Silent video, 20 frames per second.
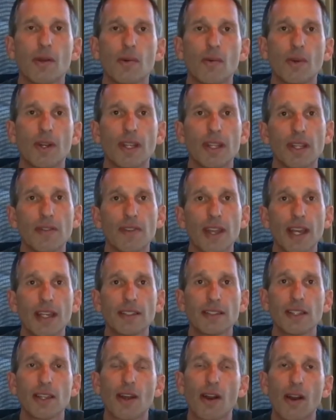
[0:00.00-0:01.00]
One of the
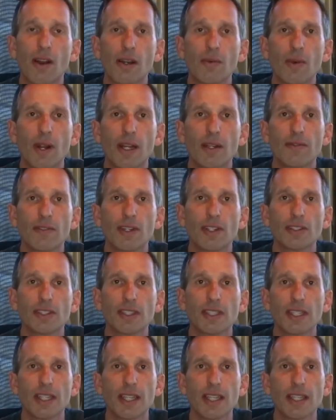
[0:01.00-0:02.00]
advantages of the hardwired
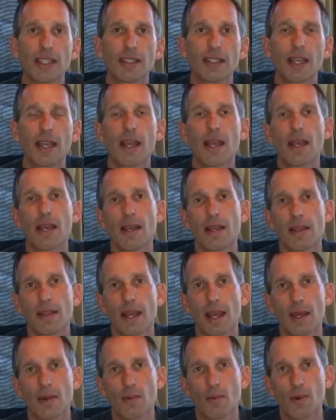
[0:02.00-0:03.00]
version is
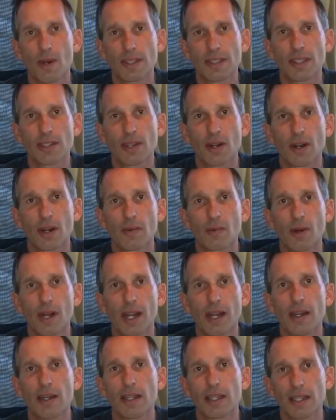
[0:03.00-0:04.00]
that once it's
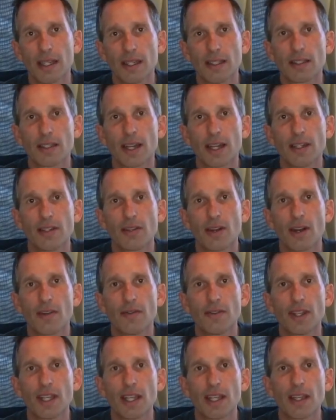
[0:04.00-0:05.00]
hardwired inside your
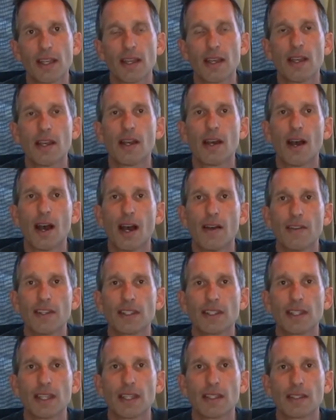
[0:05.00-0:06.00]
RV,
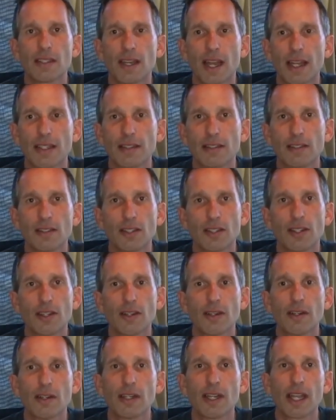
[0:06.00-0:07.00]
obviously it's nice and
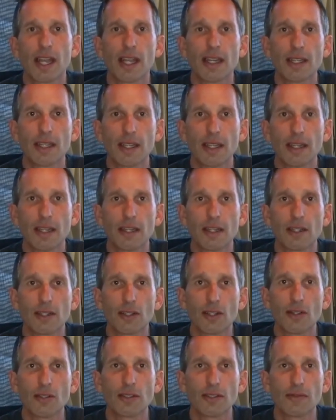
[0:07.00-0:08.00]
secure and in an
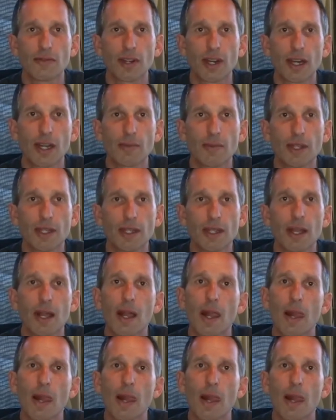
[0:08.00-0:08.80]
enclosed environment.